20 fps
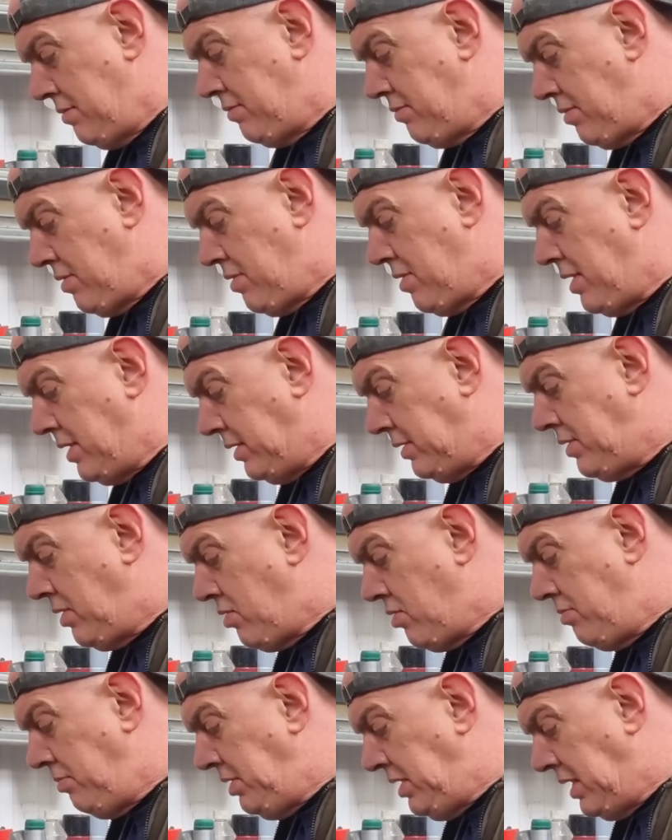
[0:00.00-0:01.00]
Right,
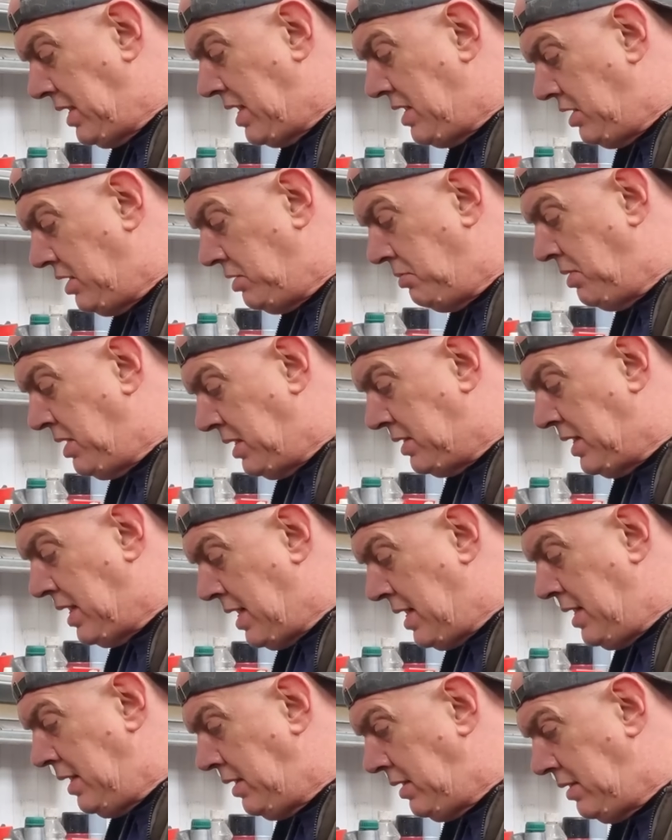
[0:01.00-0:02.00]
time is against me
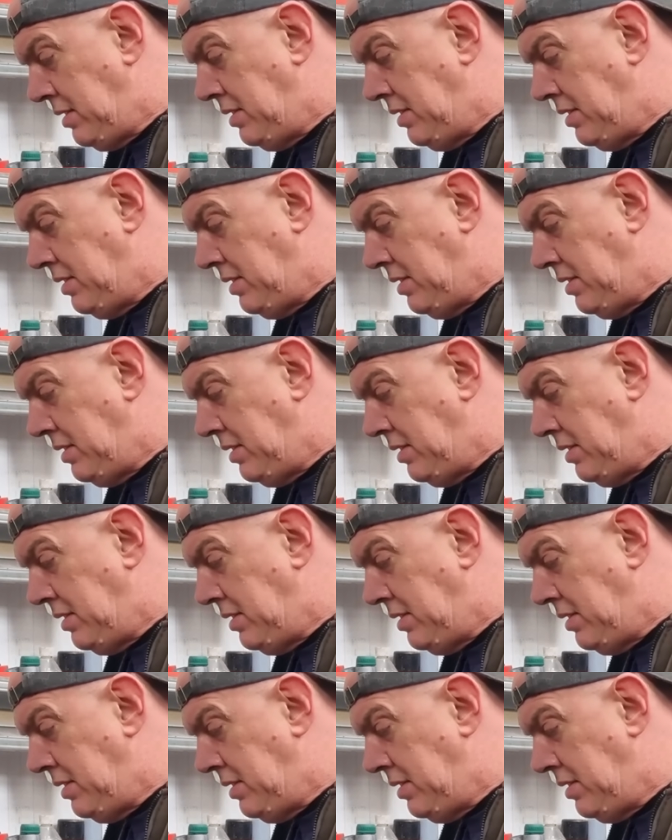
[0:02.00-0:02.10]
today.